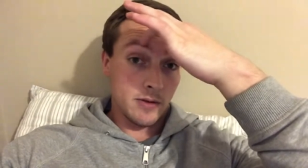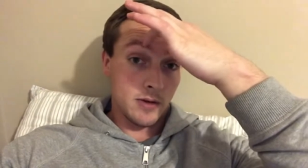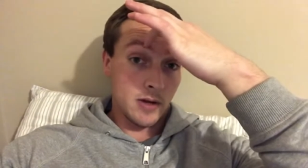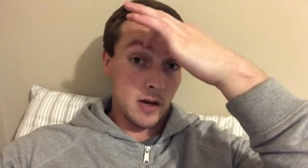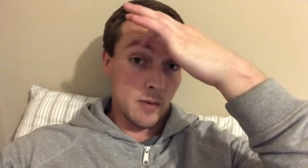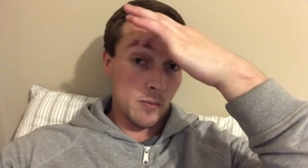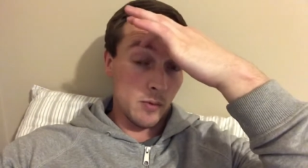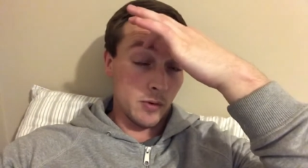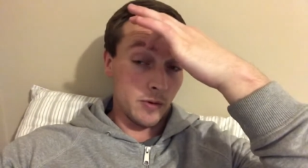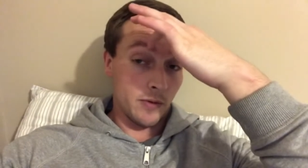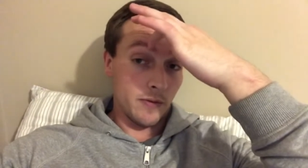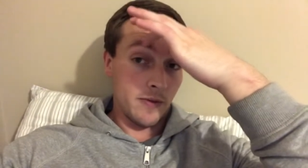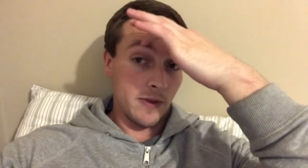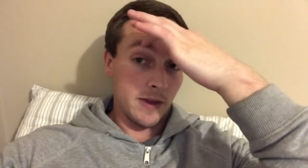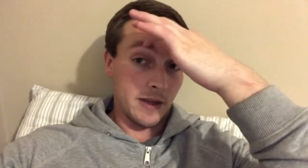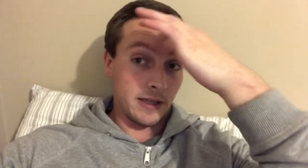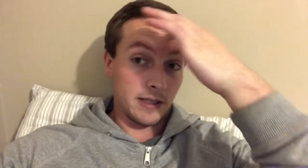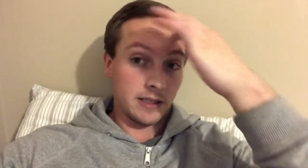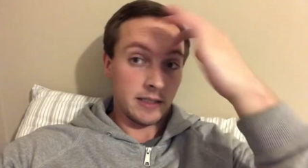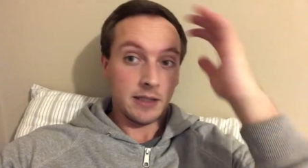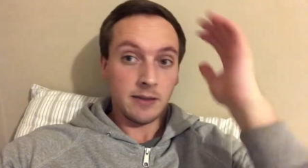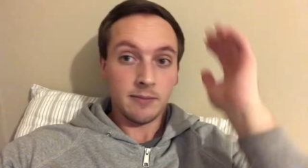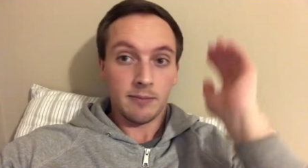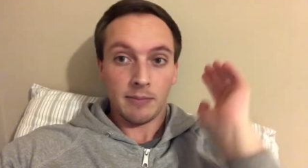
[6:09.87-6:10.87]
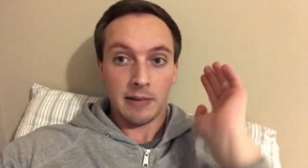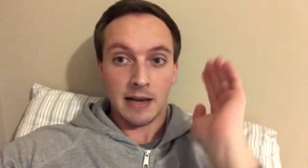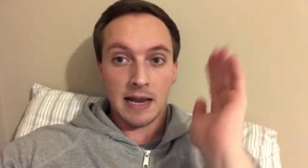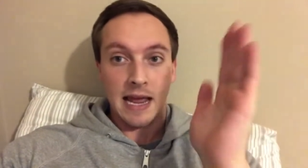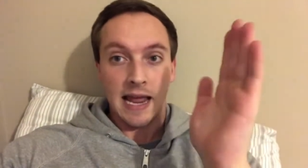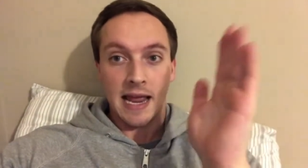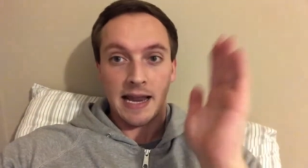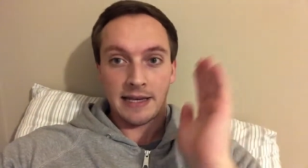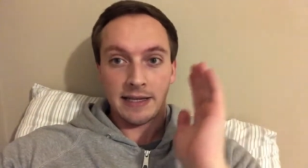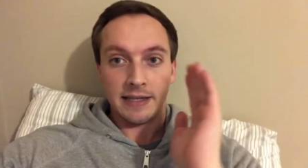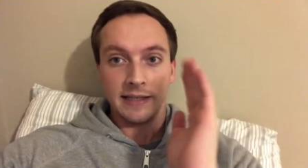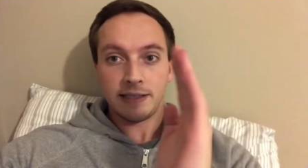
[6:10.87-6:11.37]
I want things
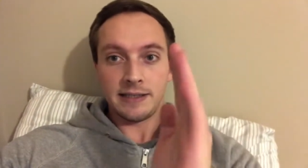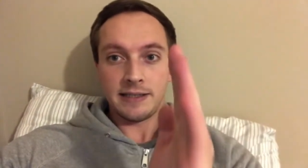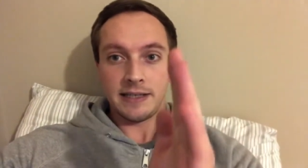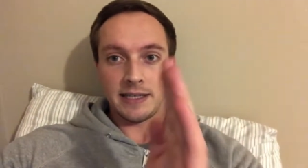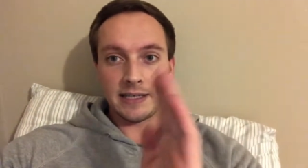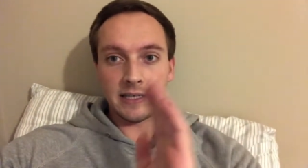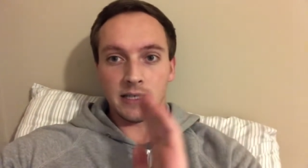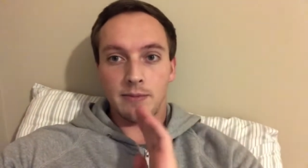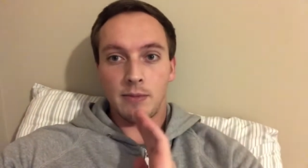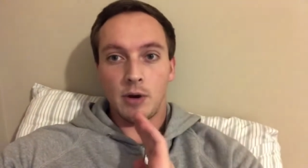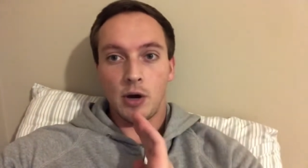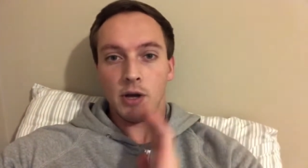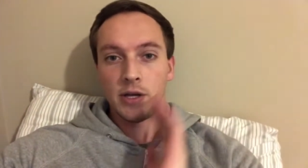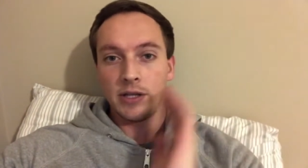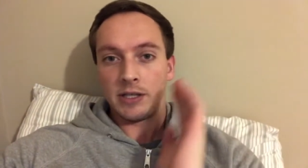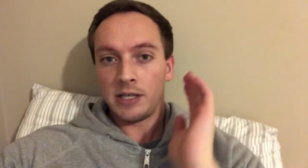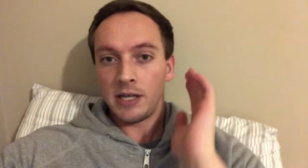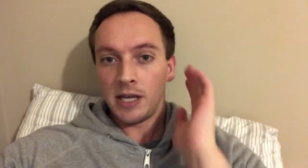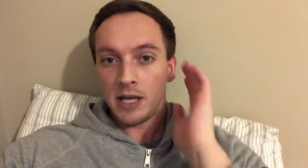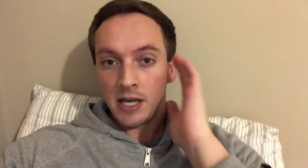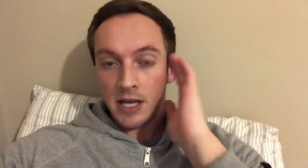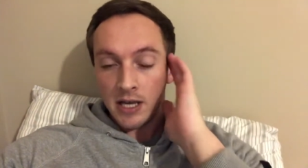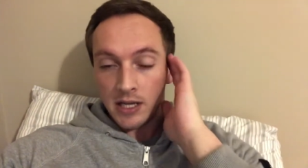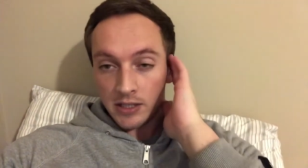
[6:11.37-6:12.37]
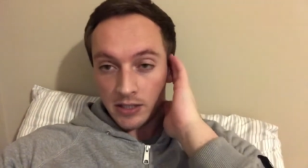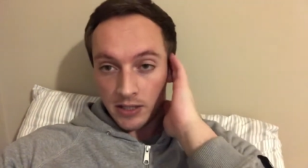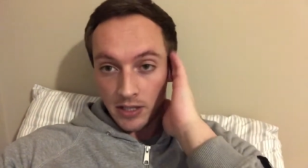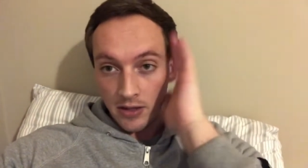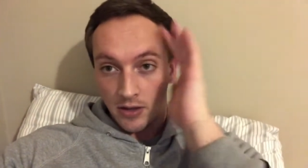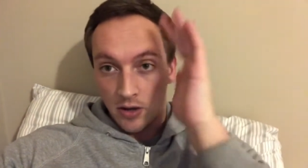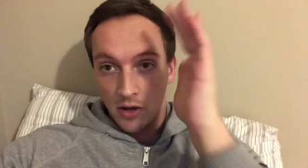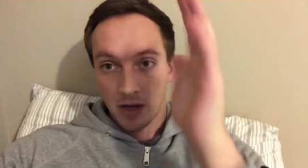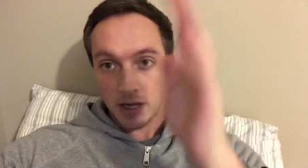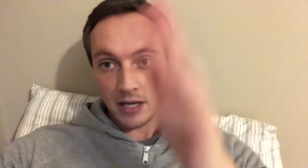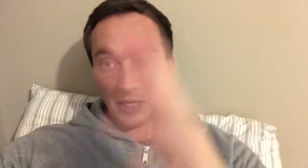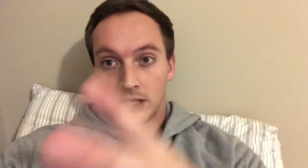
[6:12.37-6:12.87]
planned, systemised, so
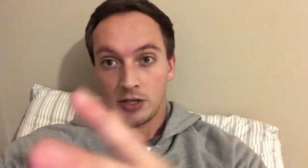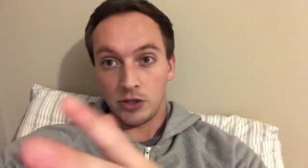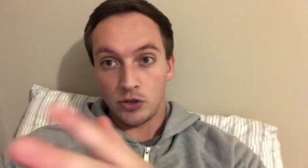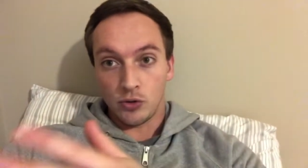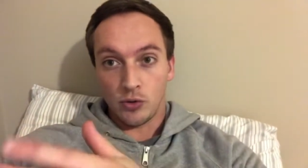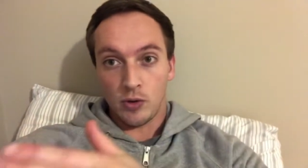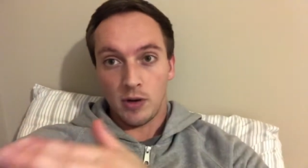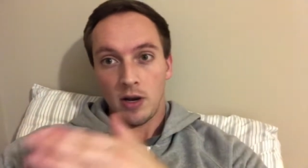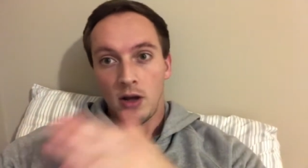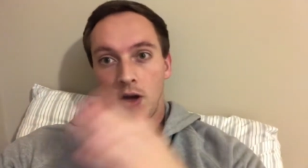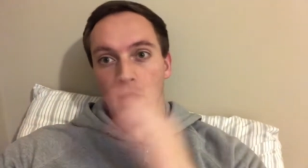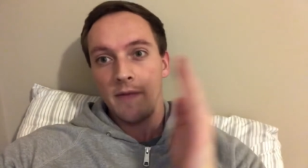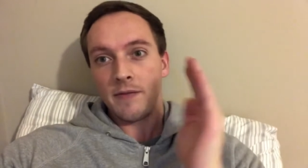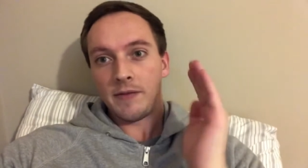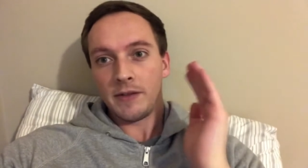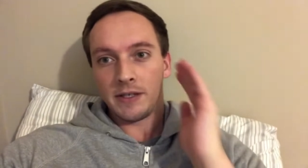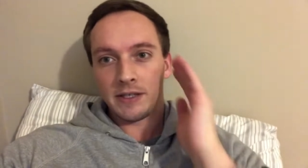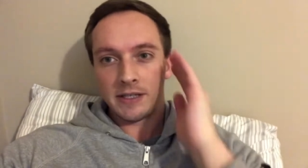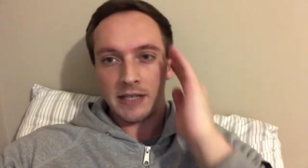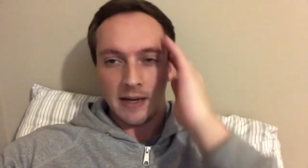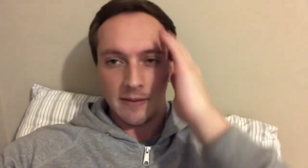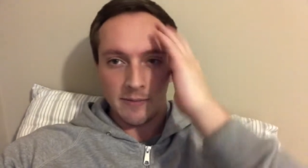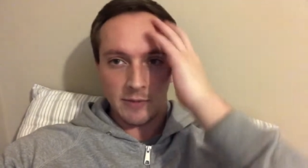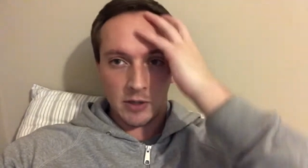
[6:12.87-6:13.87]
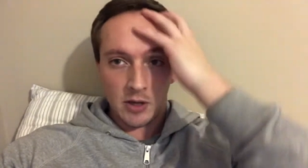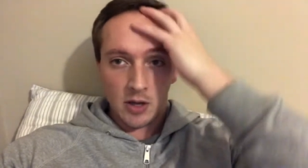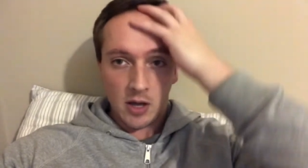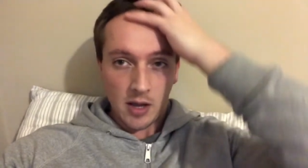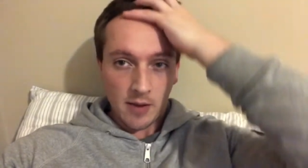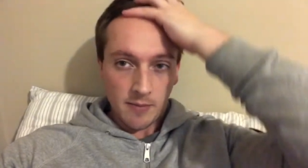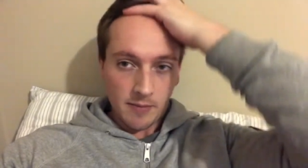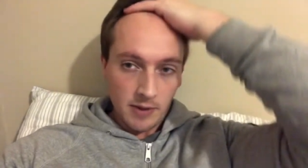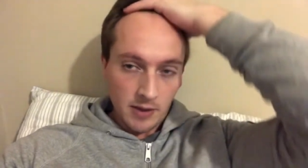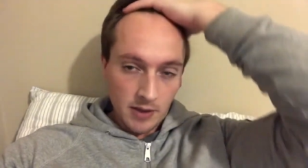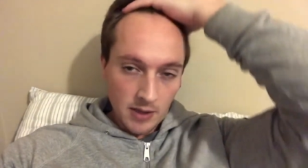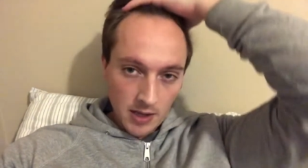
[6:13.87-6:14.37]
that I can enjoy life at the same
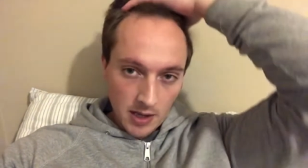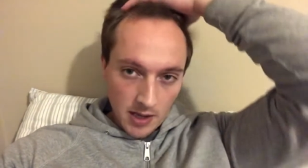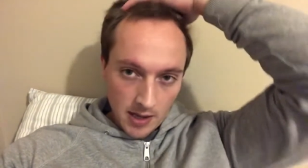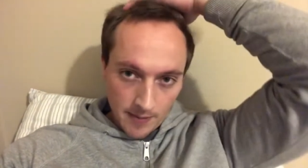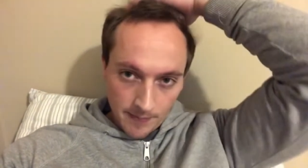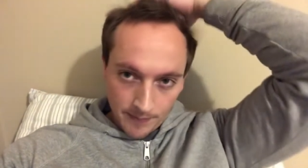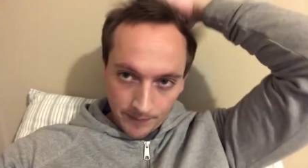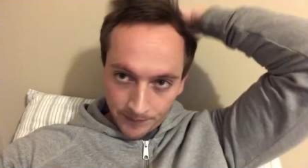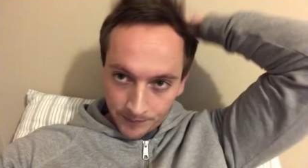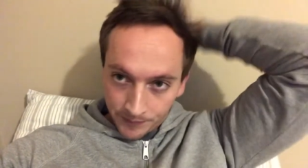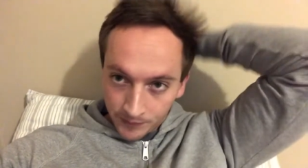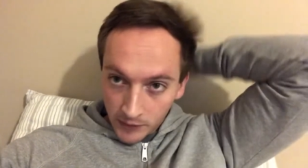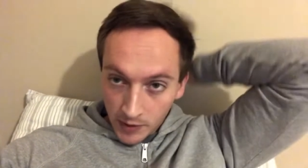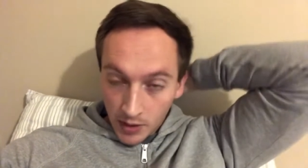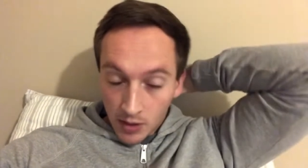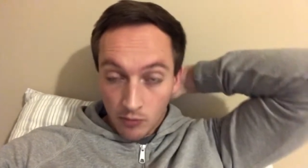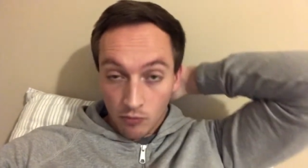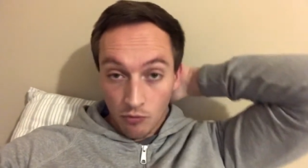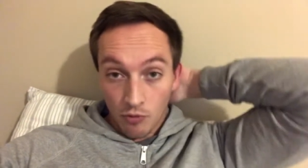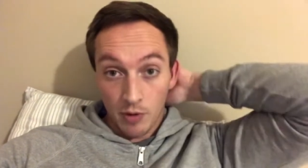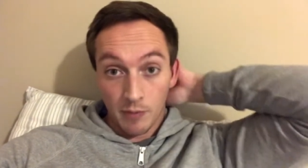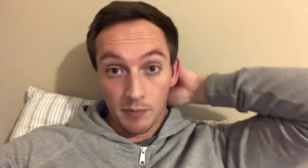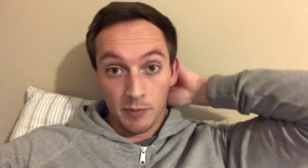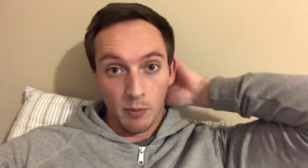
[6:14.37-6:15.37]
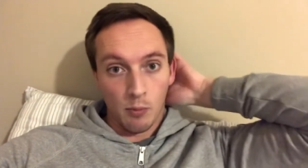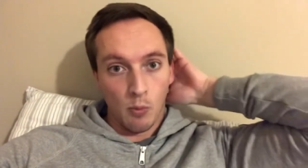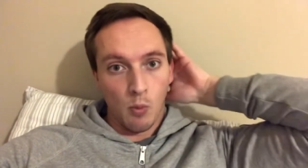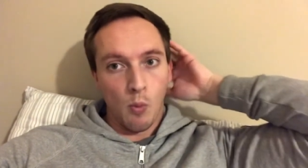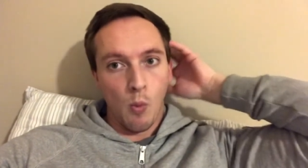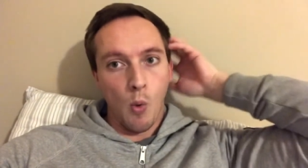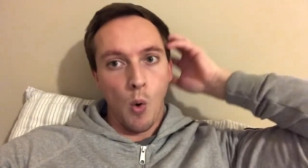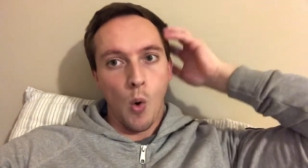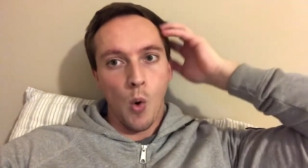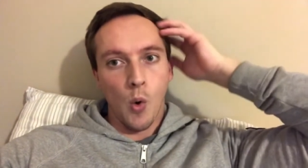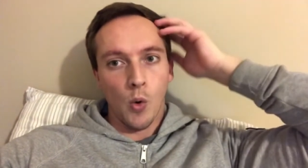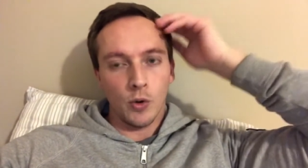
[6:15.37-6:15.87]
time, um, reap the
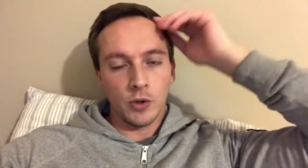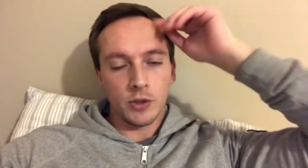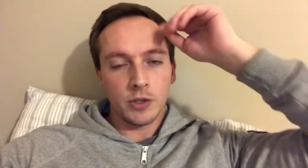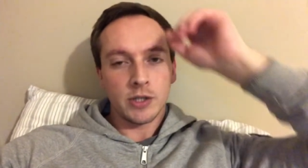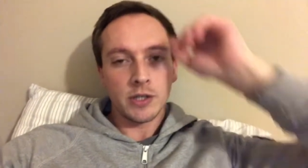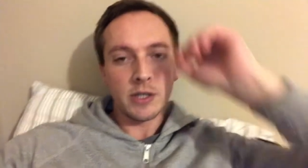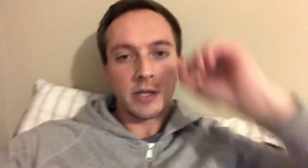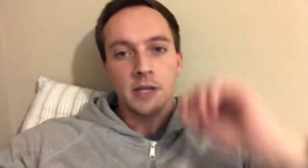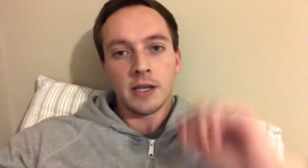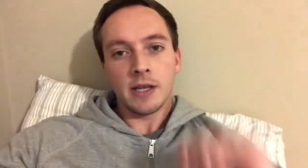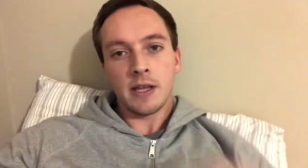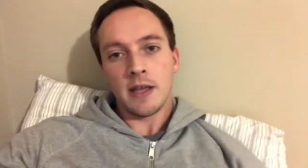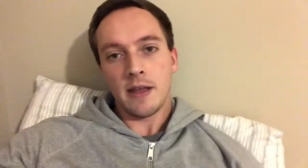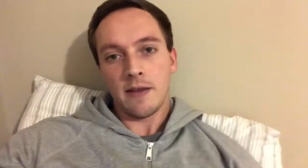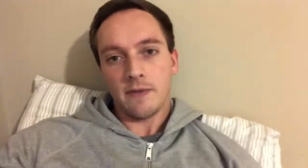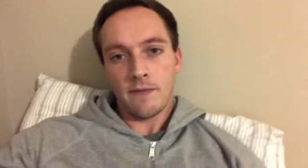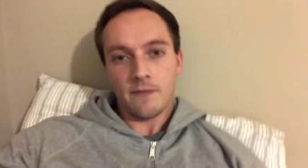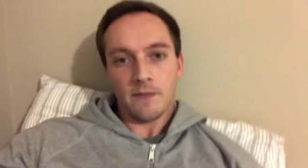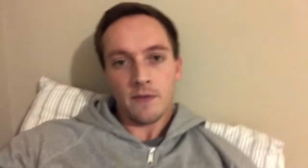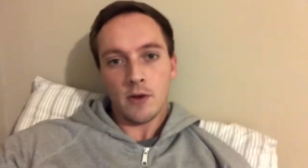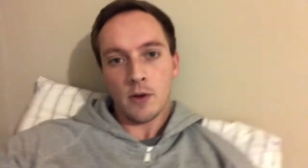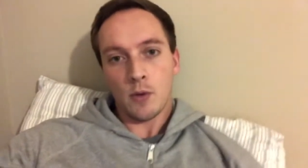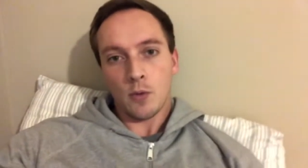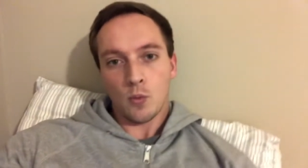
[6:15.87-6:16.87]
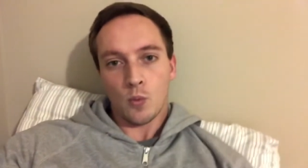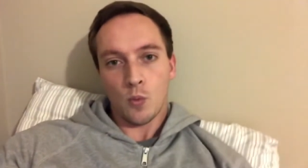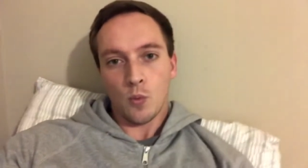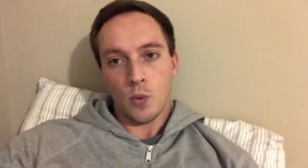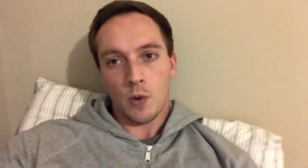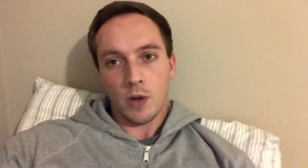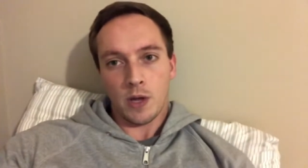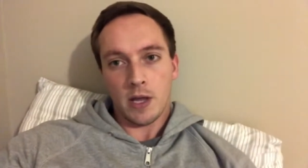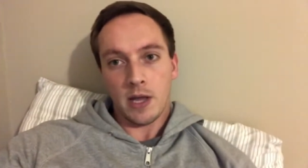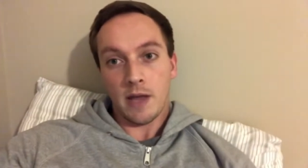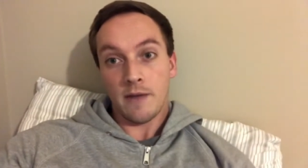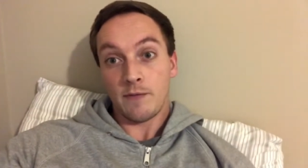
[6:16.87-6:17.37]
rewards, if,
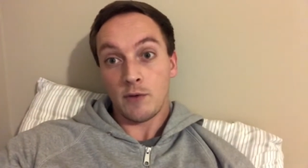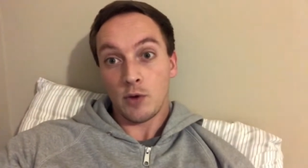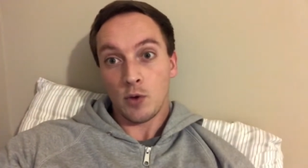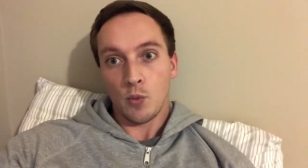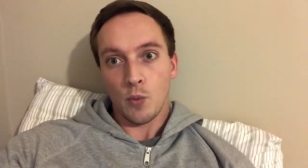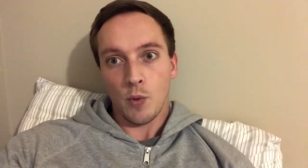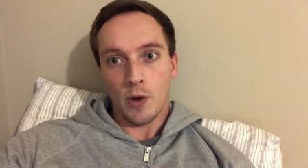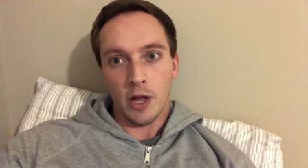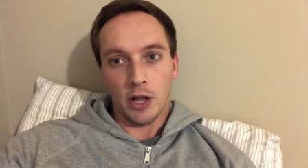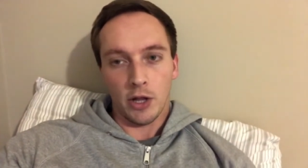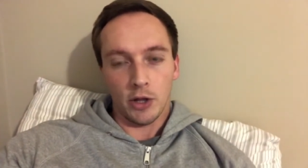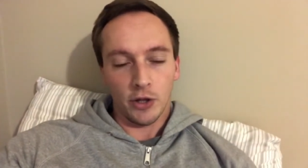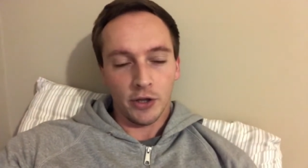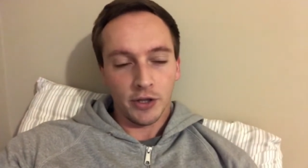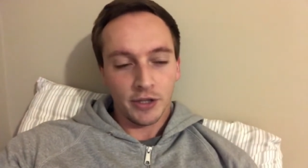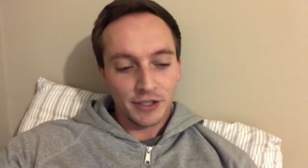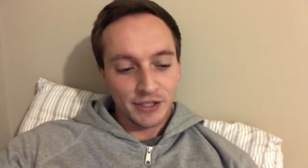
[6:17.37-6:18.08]
we, if you will.